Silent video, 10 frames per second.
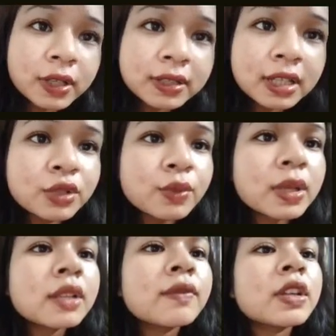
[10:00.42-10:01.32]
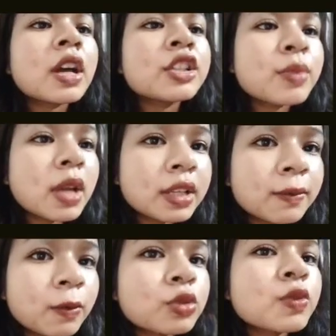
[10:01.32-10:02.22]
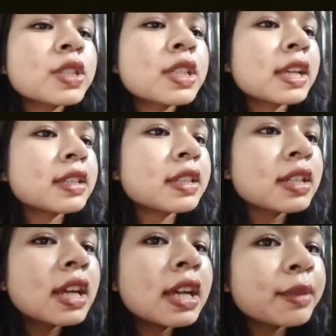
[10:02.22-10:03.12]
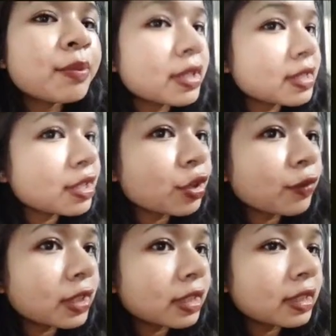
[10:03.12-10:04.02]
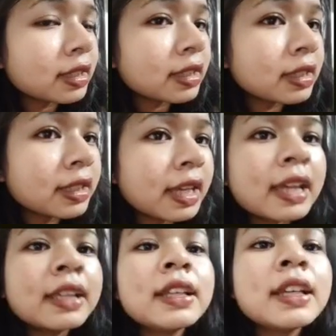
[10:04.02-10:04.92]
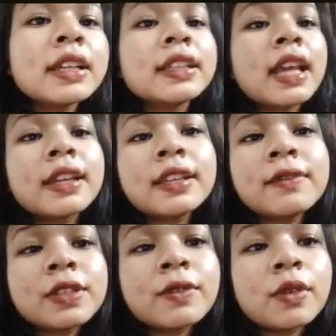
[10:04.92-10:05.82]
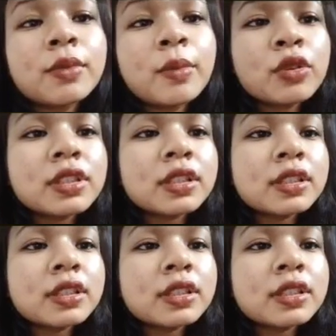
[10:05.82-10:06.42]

as well, where Rajbihari Bose was elected the president of the and the INA was formed by Mohan Singh.